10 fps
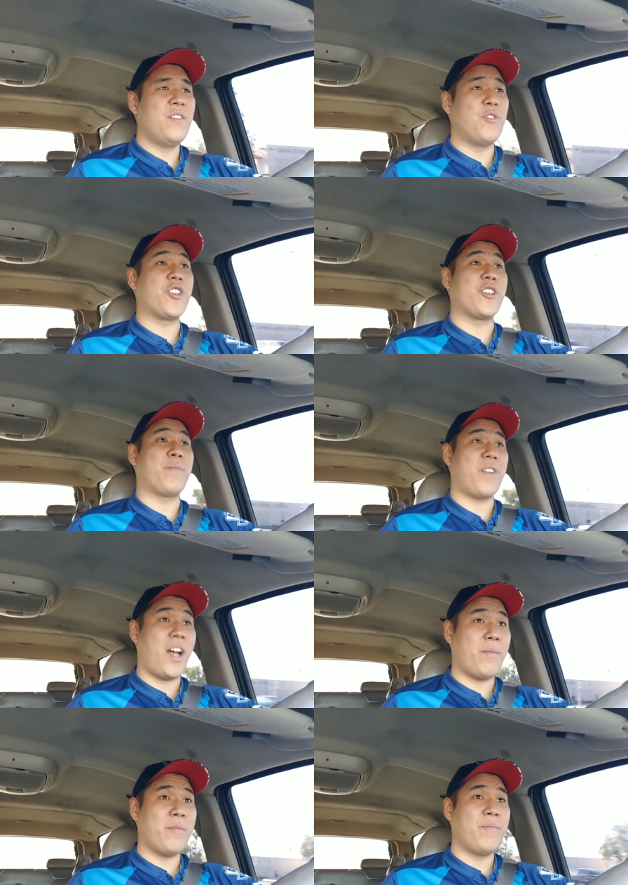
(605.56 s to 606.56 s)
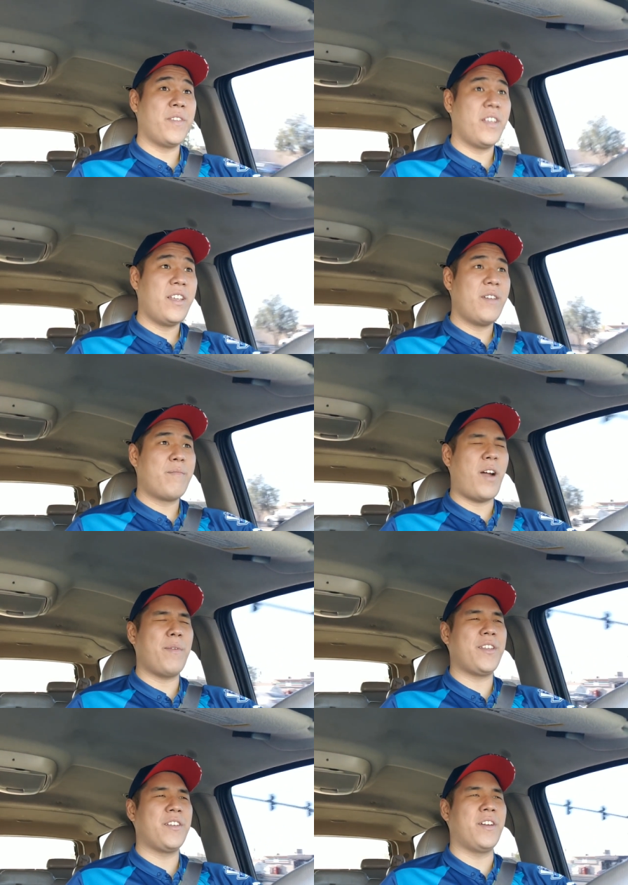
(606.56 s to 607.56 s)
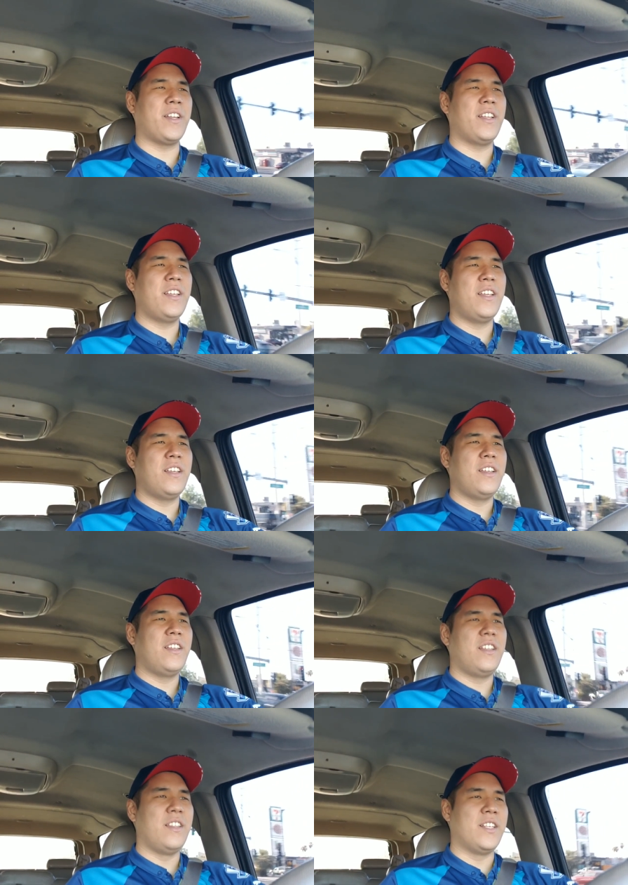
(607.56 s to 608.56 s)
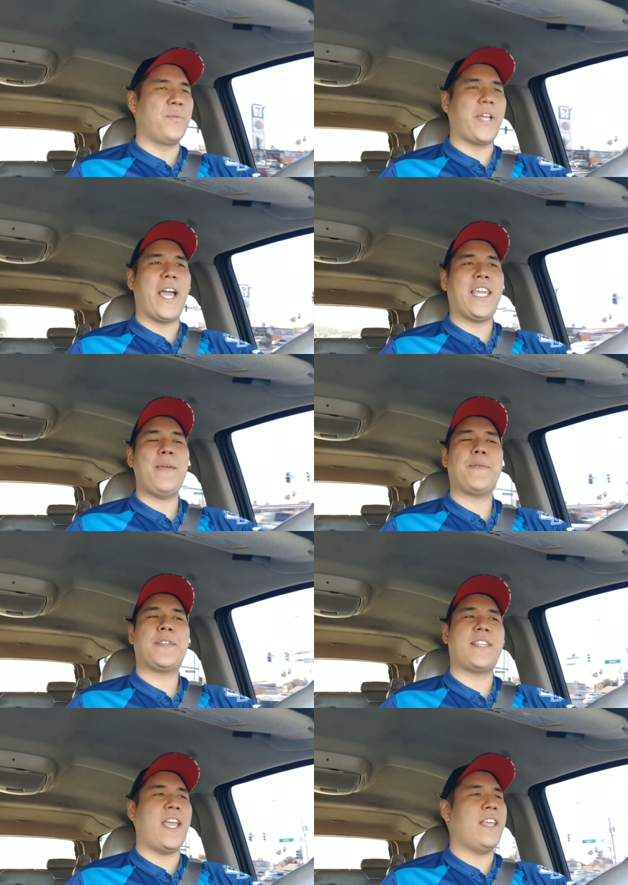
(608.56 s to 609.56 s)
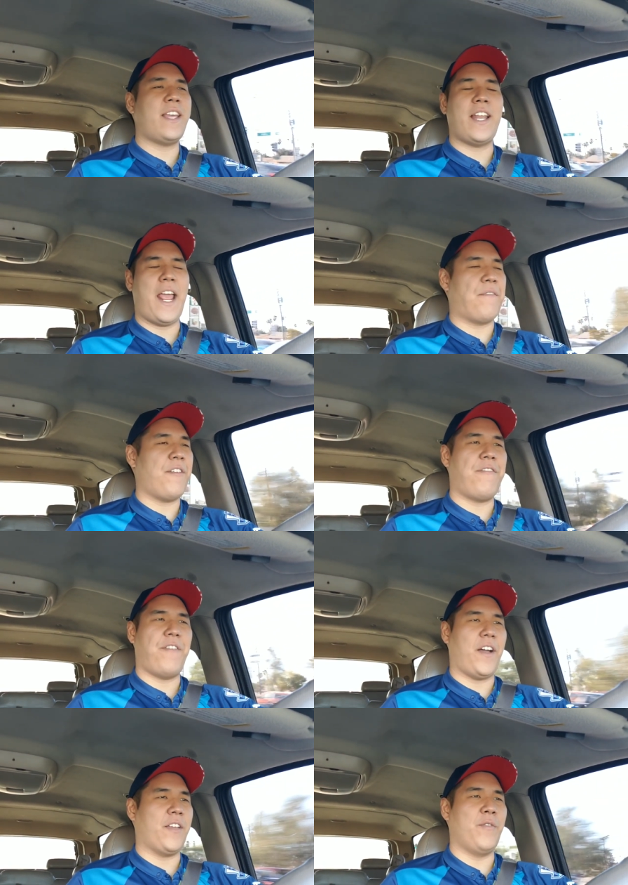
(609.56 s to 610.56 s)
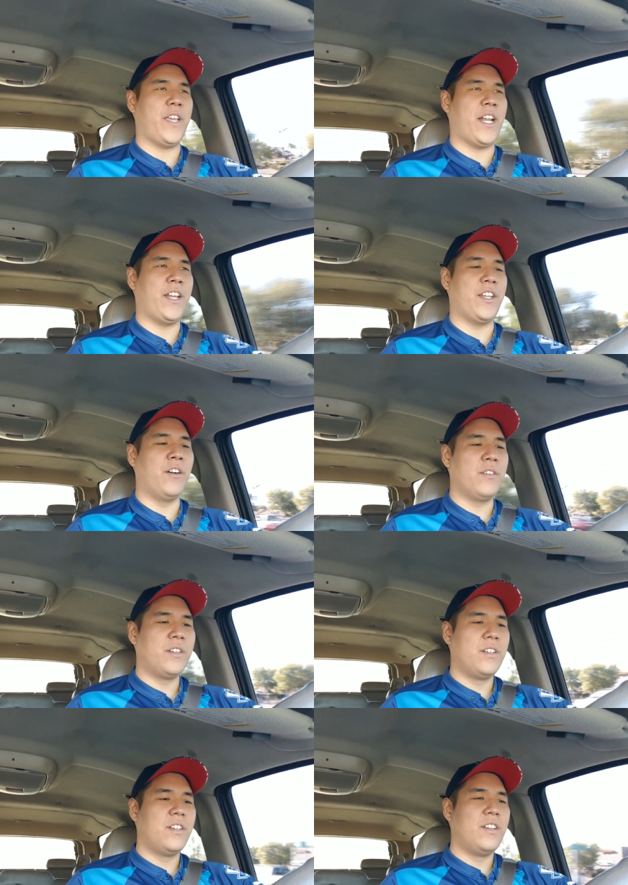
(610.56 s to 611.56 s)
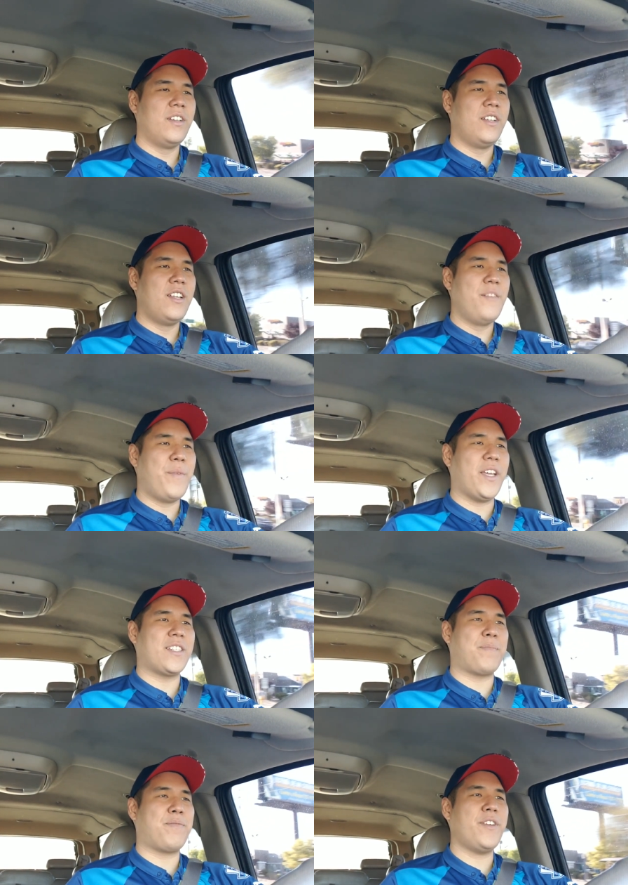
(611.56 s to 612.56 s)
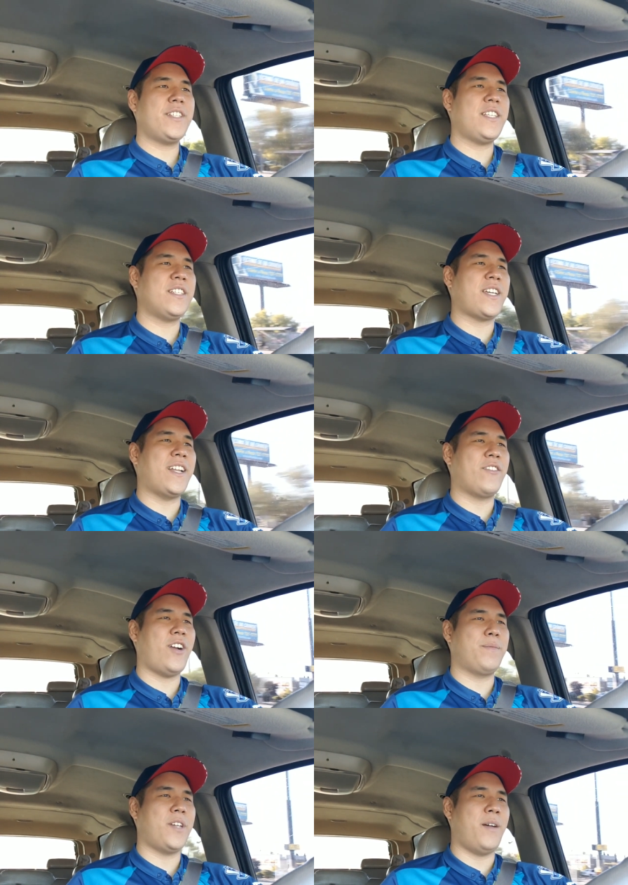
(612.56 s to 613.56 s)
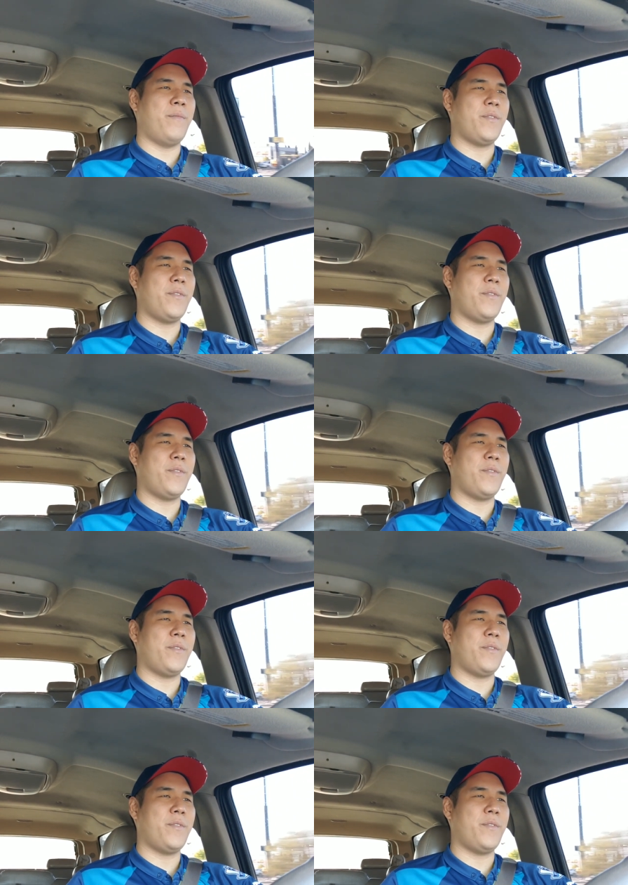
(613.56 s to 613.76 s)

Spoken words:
which is a problem. Probably do it this week. I keep saying that every fucking week and I don't. Because the preseason kind of crept up